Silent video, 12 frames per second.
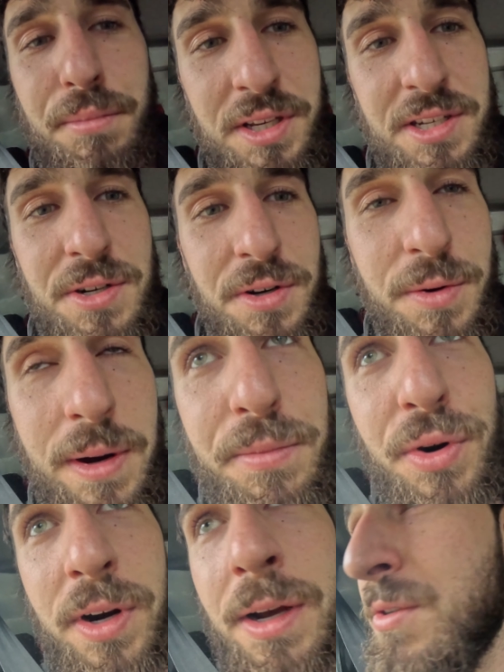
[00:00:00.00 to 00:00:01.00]
Please don't
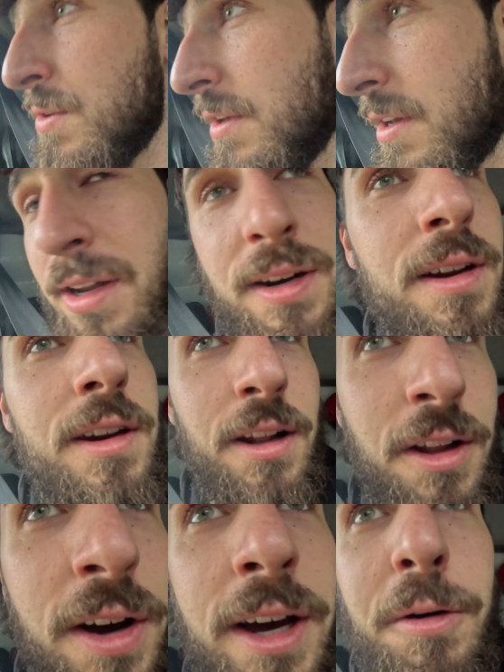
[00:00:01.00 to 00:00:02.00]
quit, Brodie. I was only kidding. I need
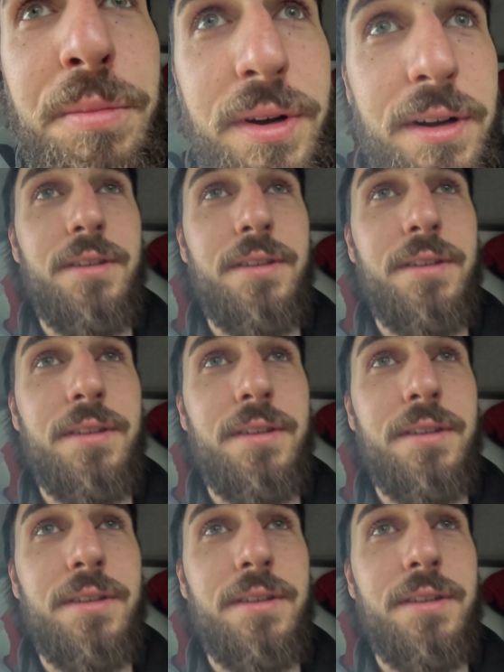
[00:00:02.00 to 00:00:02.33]
a lot of help.